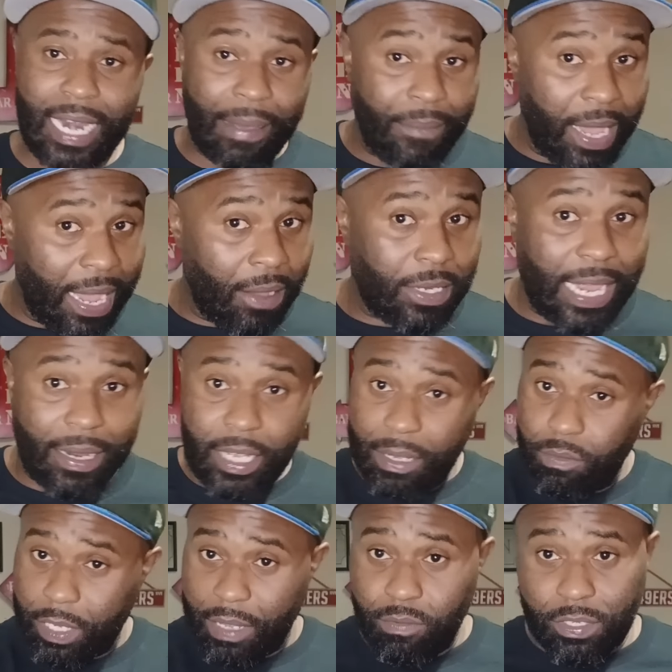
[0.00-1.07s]
That man,
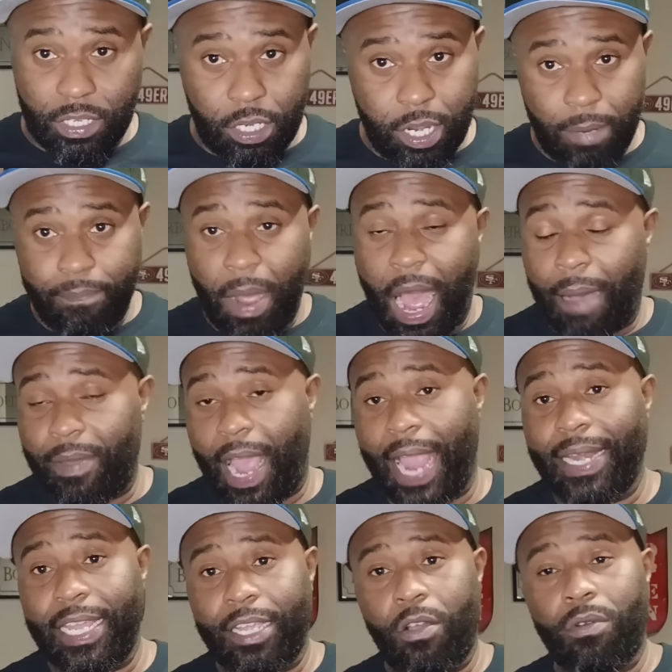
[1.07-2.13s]
he was a good barber. I
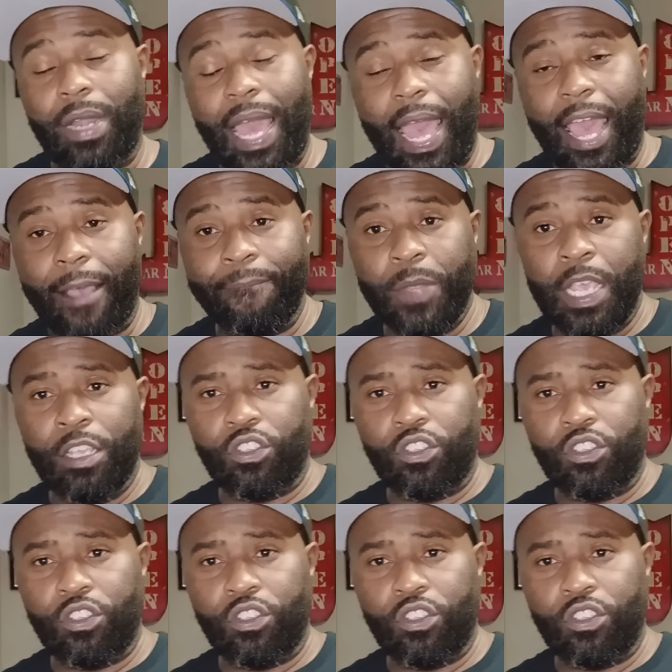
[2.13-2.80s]
ain't even gonna lie.